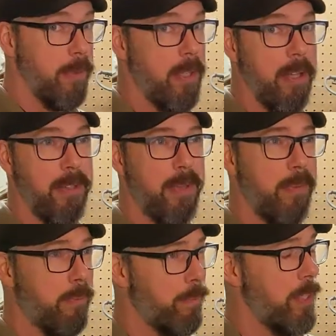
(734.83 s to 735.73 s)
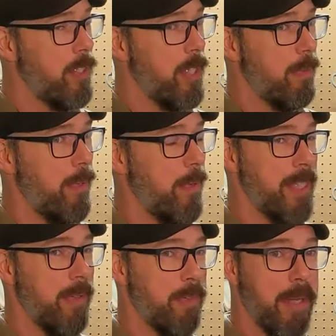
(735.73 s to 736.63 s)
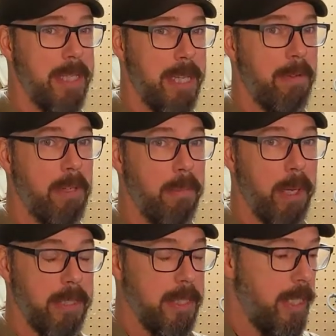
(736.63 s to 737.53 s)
was also pretty cheap. I want to say it was about 70 bucks on